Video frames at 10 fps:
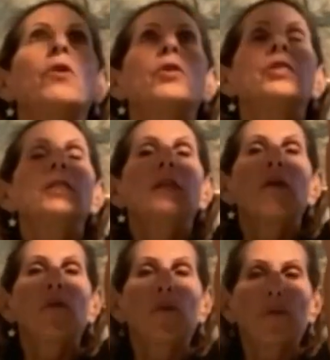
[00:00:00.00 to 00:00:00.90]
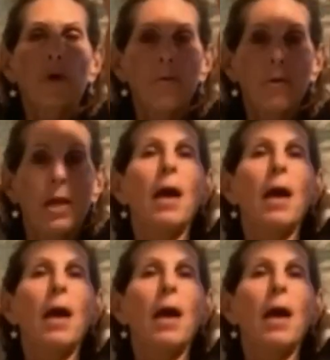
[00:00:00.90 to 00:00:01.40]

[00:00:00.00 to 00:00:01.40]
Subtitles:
yourself growing.